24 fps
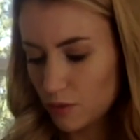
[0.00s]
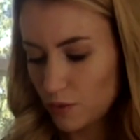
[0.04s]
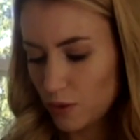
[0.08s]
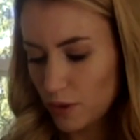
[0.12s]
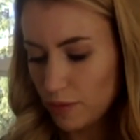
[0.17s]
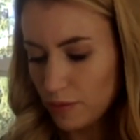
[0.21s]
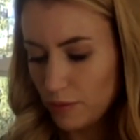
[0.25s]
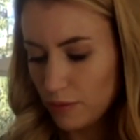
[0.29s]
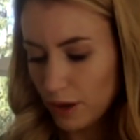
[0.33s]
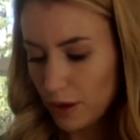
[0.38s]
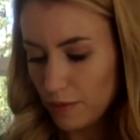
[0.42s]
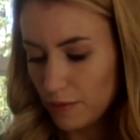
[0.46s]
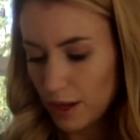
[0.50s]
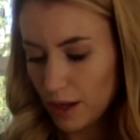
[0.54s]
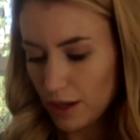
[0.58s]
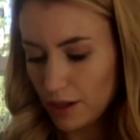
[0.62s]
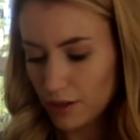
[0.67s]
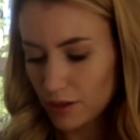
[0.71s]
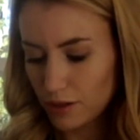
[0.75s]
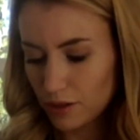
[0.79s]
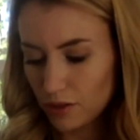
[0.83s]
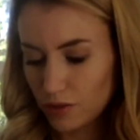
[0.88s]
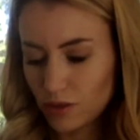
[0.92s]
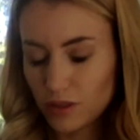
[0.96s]
one by MAC.
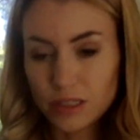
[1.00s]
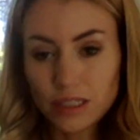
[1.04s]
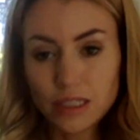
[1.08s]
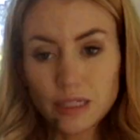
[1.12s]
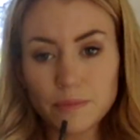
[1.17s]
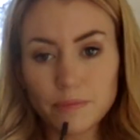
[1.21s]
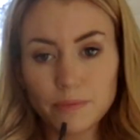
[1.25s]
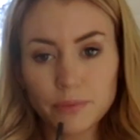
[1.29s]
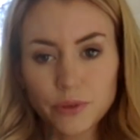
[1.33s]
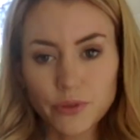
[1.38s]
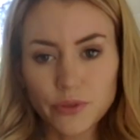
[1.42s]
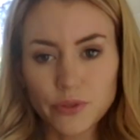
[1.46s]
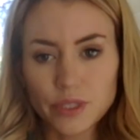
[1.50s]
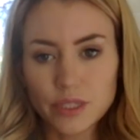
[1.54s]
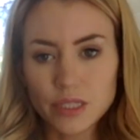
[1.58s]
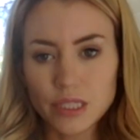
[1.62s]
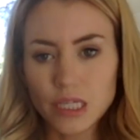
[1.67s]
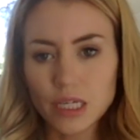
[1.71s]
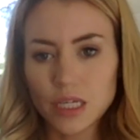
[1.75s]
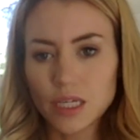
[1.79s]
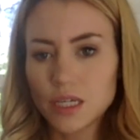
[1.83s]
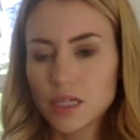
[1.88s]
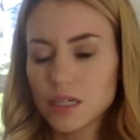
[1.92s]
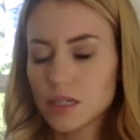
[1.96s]
It's called Deep Blue
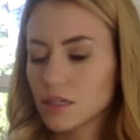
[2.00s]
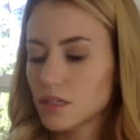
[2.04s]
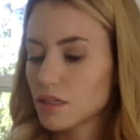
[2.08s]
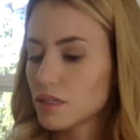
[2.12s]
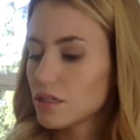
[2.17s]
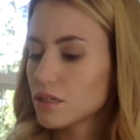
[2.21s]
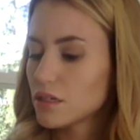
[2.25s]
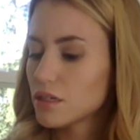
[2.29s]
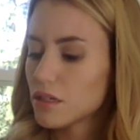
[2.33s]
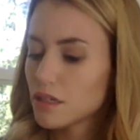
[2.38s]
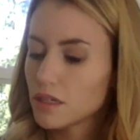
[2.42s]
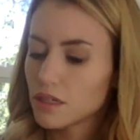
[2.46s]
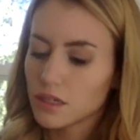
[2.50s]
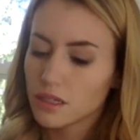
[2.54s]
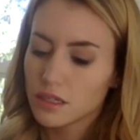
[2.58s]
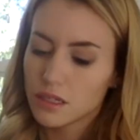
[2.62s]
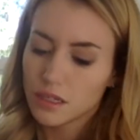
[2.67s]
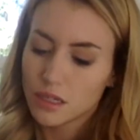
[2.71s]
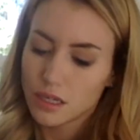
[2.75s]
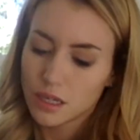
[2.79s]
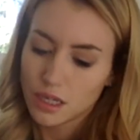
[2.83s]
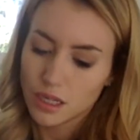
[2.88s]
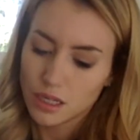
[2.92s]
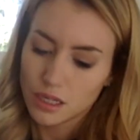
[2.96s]
Sea.
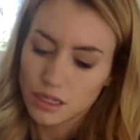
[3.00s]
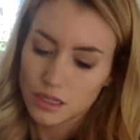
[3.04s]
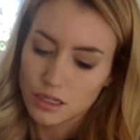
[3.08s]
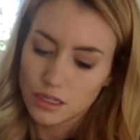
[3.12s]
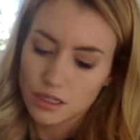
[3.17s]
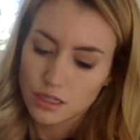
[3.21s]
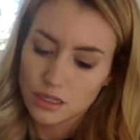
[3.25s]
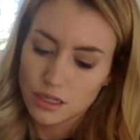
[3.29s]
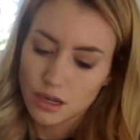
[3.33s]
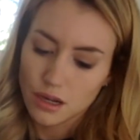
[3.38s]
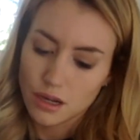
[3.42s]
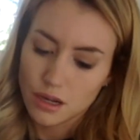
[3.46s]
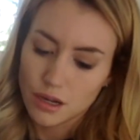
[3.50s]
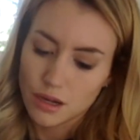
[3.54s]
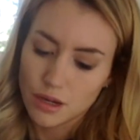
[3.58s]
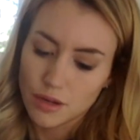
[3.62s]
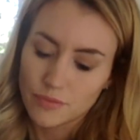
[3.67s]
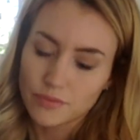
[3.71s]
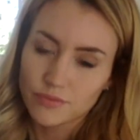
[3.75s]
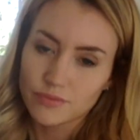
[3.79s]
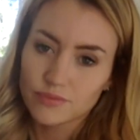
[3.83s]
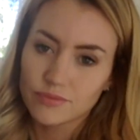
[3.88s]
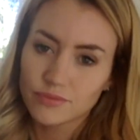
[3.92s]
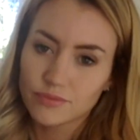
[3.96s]
And
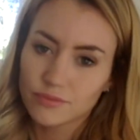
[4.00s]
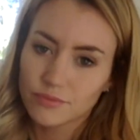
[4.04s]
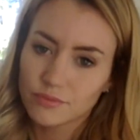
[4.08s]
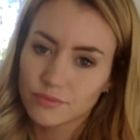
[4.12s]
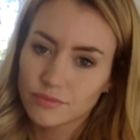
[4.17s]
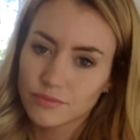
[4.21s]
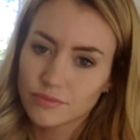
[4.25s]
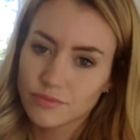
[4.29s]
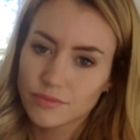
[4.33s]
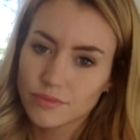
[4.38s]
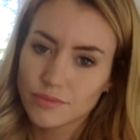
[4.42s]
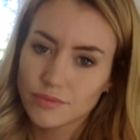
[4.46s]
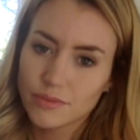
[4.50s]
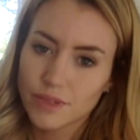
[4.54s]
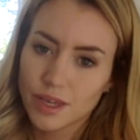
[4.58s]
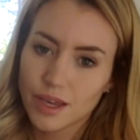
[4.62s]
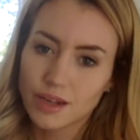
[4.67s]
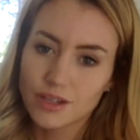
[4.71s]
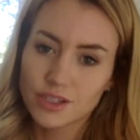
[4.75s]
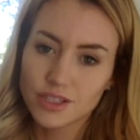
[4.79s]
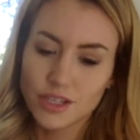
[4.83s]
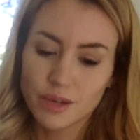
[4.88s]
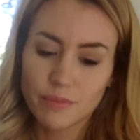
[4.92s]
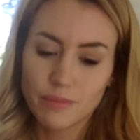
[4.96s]
I
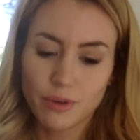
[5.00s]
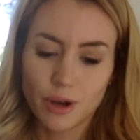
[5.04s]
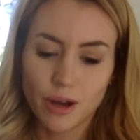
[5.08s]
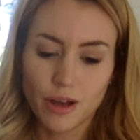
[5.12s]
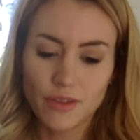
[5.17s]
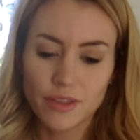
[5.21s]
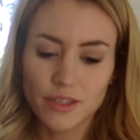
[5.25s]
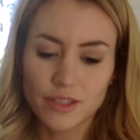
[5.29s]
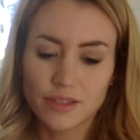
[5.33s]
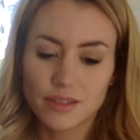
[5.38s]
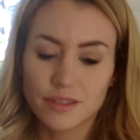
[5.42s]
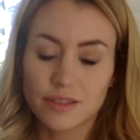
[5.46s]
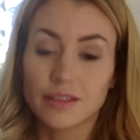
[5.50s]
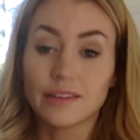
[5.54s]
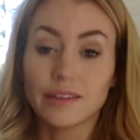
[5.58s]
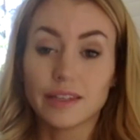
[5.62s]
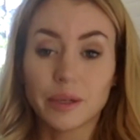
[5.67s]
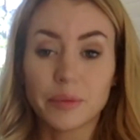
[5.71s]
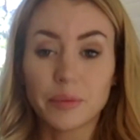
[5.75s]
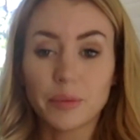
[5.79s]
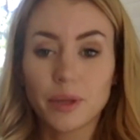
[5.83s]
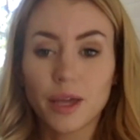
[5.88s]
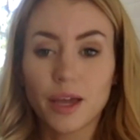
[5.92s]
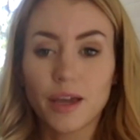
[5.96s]
actually bought this as a
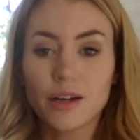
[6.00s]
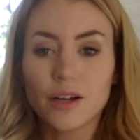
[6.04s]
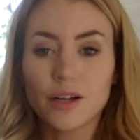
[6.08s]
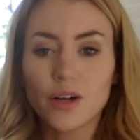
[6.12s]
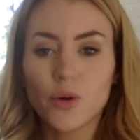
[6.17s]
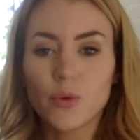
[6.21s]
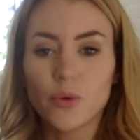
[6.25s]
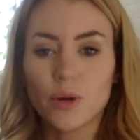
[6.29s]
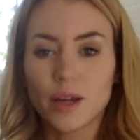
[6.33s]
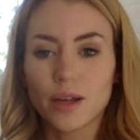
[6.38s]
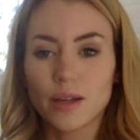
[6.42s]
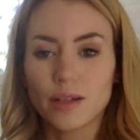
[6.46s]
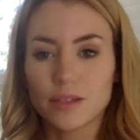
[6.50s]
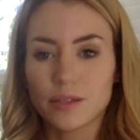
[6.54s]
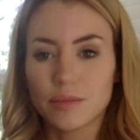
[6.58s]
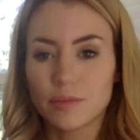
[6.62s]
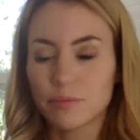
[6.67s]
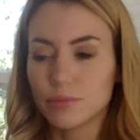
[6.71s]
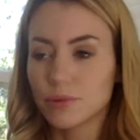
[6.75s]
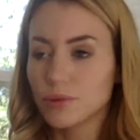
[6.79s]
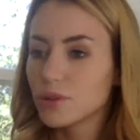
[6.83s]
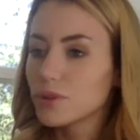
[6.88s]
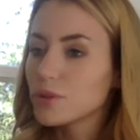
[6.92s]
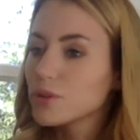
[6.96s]
lip liner when I
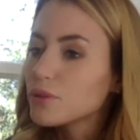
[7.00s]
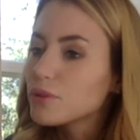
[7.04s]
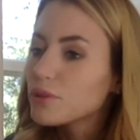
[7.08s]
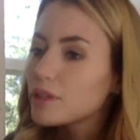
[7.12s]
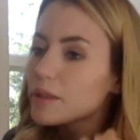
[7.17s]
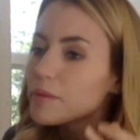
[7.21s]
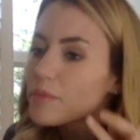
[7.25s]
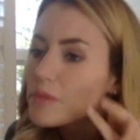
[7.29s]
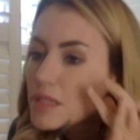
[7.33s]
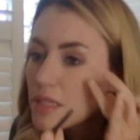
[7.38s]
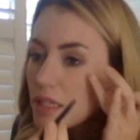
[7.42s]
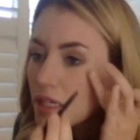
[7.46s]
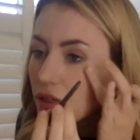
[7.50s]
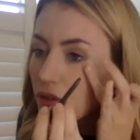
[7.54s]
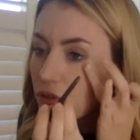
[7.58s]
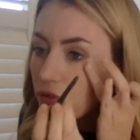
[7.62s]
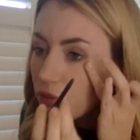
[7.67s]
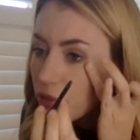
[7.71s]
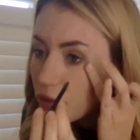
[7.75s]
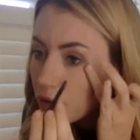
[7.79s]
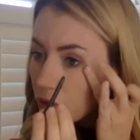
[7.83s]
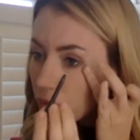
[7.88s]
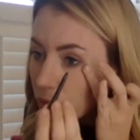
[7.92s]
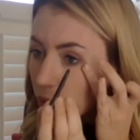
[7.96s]
did blue lipstick
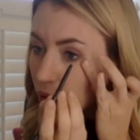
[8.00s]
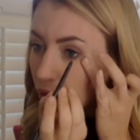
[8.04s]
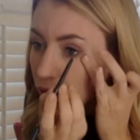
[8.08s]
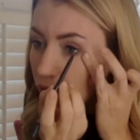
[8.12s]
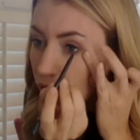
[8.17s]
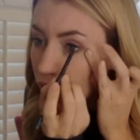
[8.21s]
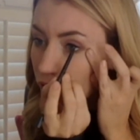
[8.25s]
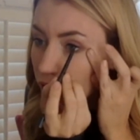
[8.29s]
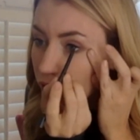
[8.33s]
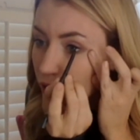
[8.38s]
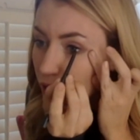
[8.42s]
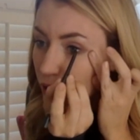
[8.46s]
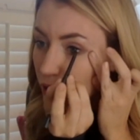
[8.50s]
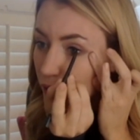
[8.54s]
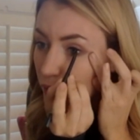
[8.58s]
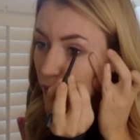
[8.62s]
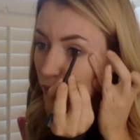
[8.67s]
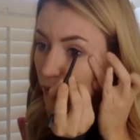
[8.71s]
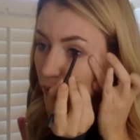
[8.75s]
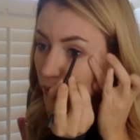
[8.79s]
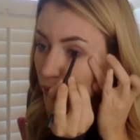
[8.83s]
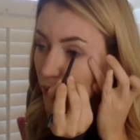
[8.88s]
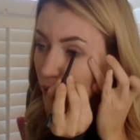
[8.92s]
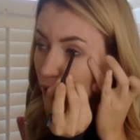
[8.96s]
for the Panthers
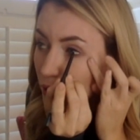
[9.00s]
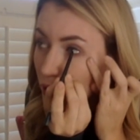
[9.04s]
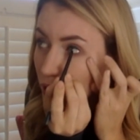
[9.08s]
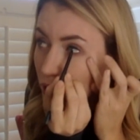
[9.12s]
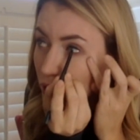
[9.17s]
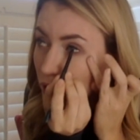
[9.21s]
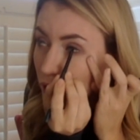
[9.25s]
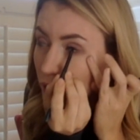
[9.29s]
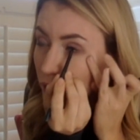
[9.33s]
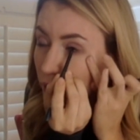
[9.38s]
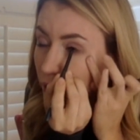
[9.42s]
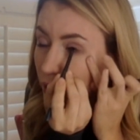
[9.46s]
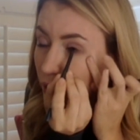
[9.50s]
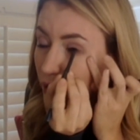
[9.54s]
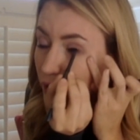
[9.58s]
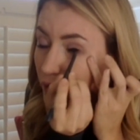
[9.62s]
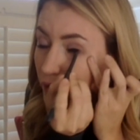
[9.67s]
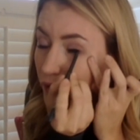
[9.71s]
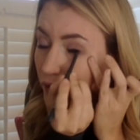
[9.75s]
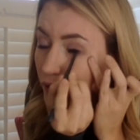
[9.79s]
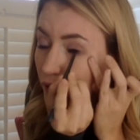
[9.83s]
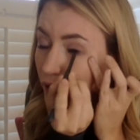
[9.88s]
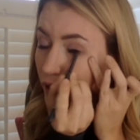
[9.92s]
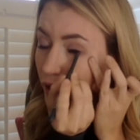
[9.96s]
game. But
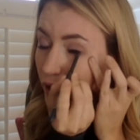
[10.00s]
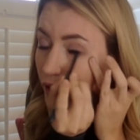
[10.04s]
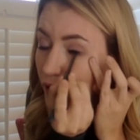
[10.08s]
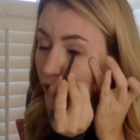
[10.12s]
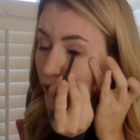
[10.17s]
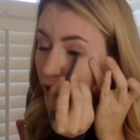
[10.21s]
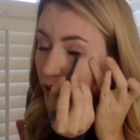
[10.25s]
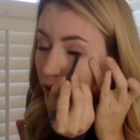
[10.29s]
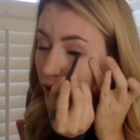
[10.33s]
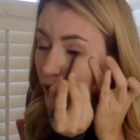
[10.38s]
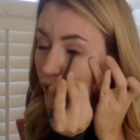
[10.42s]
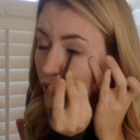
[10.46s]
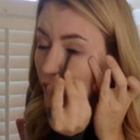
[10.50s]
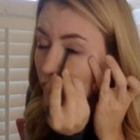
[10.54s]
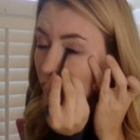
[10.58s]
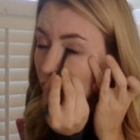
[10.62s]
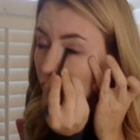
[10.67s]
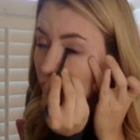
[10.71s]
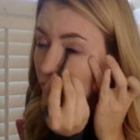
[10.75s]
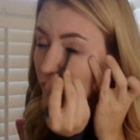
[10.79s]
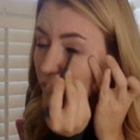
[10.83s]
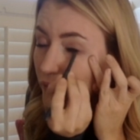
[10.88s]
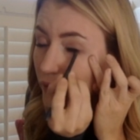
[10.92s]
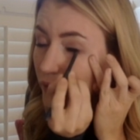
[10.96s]
it's a
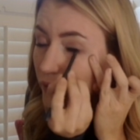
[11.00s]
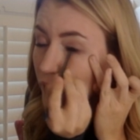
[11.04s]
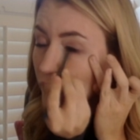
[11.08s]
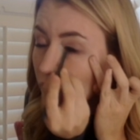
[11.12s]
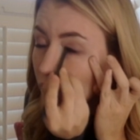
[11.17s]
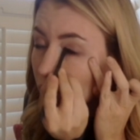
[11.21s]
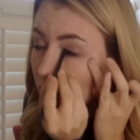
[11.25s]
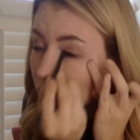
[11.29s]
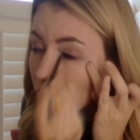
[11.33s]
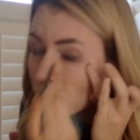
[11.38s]
eyeliner, so,